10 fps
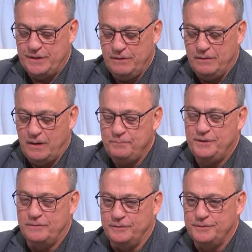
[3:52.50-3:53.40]
year,
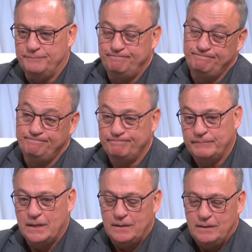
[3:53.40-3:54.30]
obstacles.
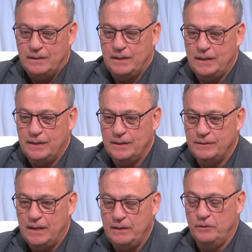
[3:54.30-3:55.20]
I
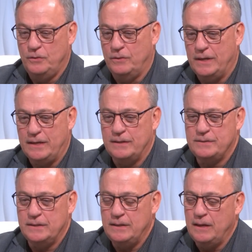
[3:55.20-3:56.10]
don't know, I
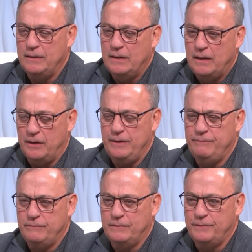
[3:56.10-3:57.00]
don't
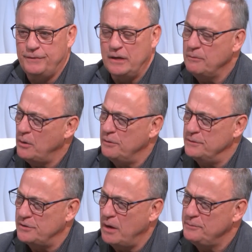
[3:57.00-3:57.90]
even think about them
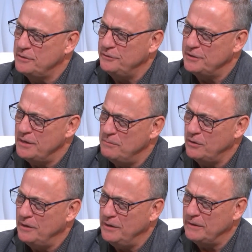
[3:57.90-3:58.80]
as obstacles
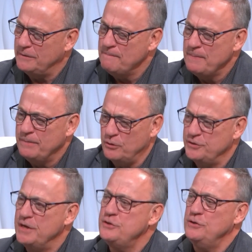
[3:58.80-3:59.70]
anymore.
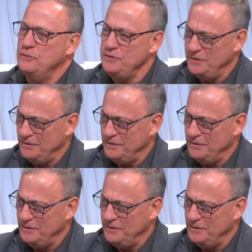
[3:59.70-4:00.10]
There's issues